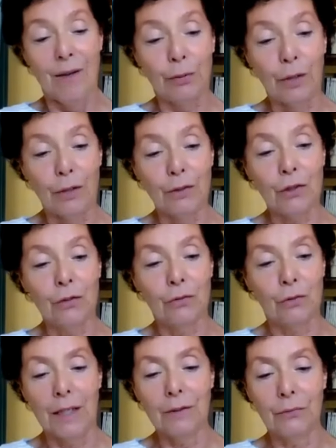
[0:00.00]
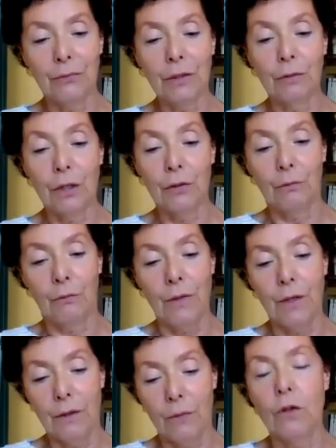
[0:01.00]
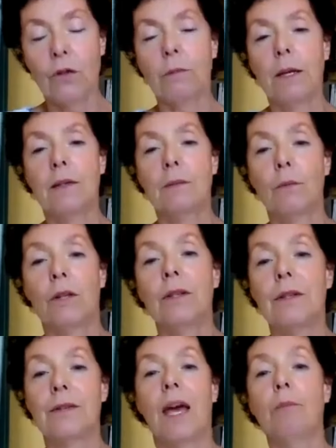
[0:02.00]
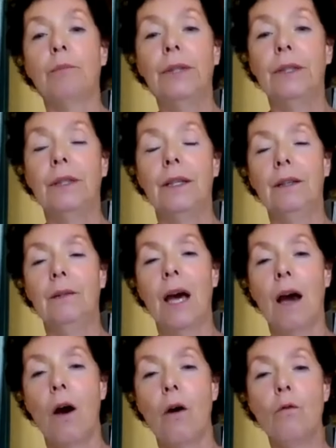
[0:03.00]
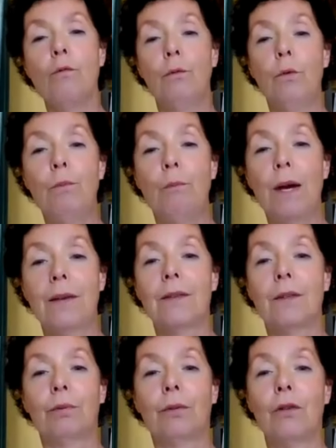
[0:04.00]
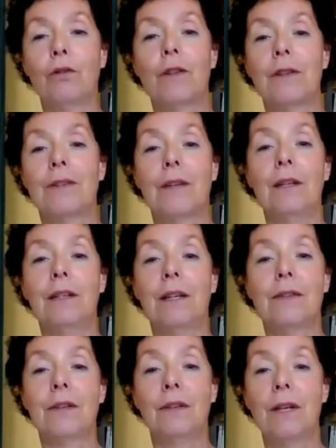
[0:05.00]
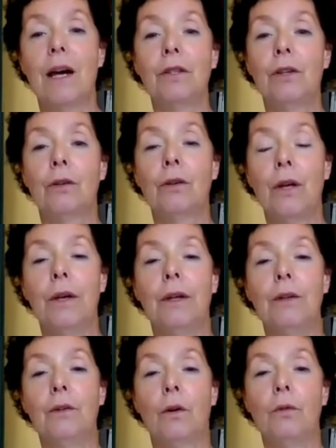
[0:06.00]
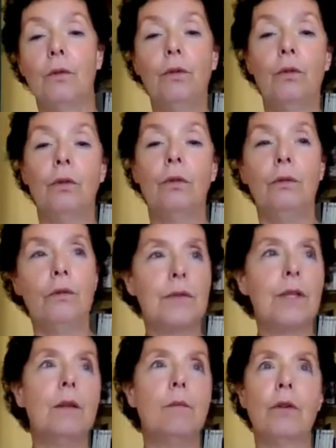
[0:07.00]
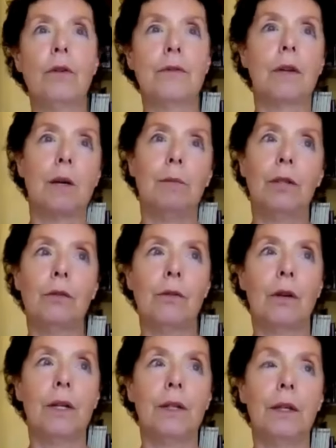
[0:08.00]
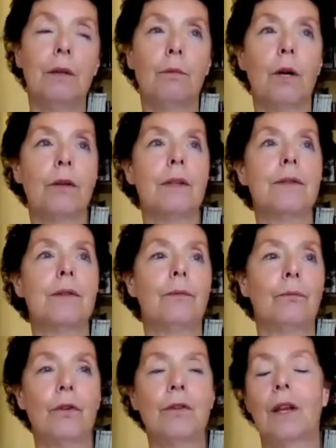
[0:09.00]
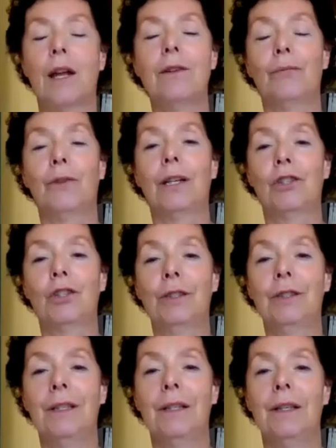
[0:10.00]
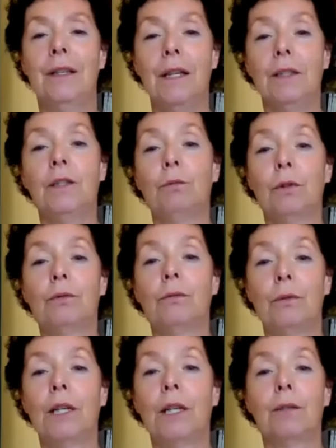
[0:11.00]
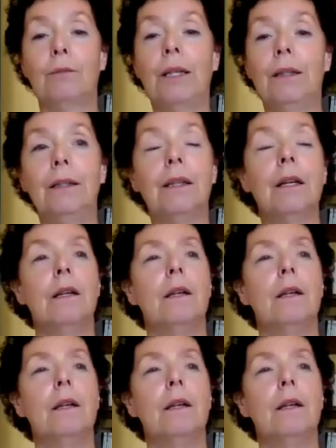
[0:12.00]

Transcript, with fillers: approach to trying to figure out in the first place what is happening and how would we best approach this entire scenario you know you you see the person coming to the clinic what is the first line of action that you would recommend